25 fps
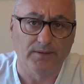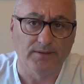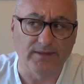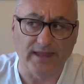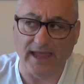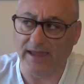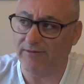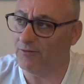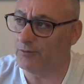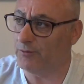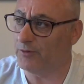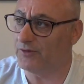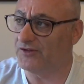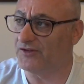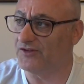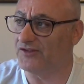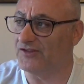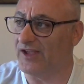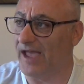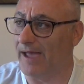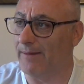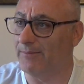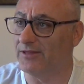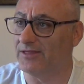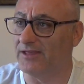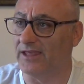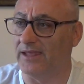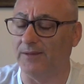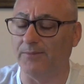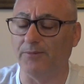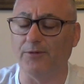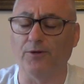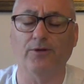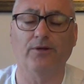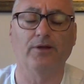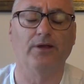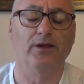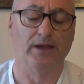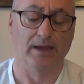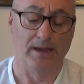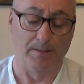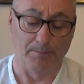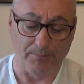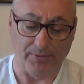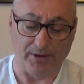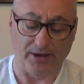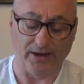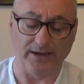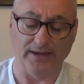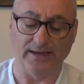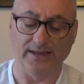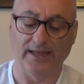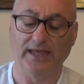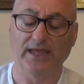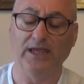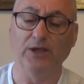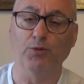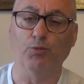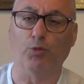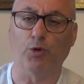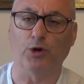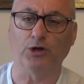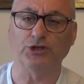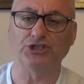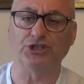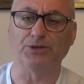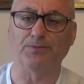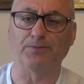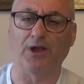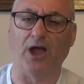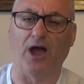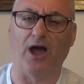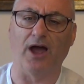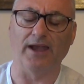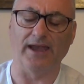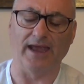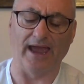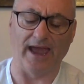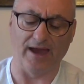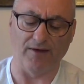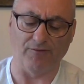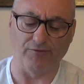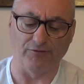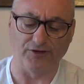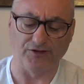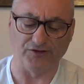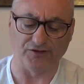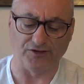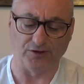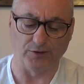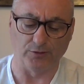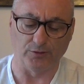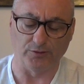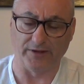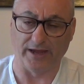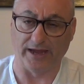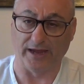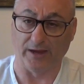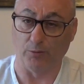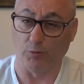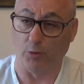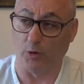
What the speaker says: David was a Sabbath keeper, but he worshiped God every single day.